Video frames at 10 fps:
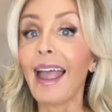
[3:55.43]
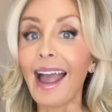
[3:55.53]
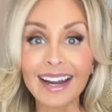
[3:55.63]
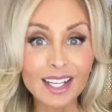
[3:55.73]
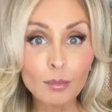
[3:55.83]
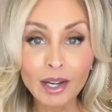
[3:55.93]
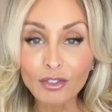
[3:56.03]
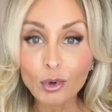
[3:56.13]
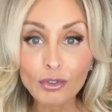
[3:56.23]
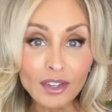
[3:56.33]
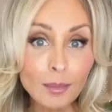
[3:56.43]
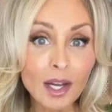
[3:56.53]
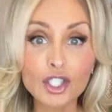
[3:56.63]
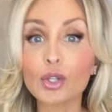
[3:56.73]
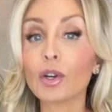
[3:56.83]
adding money for
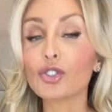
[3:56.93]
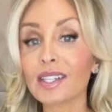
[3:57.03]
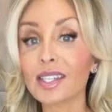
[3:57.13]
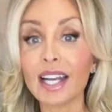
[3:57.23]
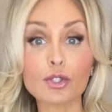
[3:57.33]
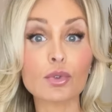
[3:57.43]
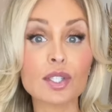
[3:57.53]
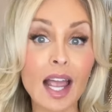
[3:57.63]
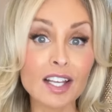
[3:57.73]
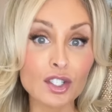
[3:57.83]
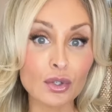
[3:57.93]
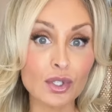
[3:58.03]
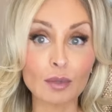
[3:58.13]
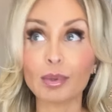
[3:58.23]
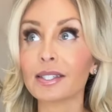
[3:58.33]
FEMA to address the natural disasters
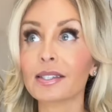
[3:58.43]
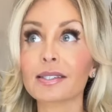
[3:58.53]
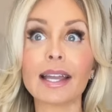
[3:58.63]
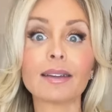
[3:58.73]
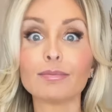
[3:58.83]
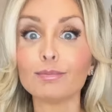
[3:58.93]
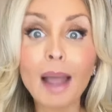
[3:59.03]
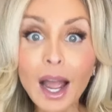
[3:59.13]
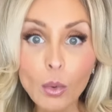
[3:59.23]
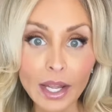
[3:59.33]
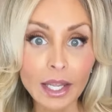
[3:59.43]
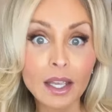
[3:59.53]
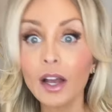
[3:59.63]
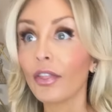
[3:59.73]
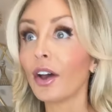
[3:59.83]
in places like Maui,
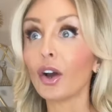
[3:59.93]
the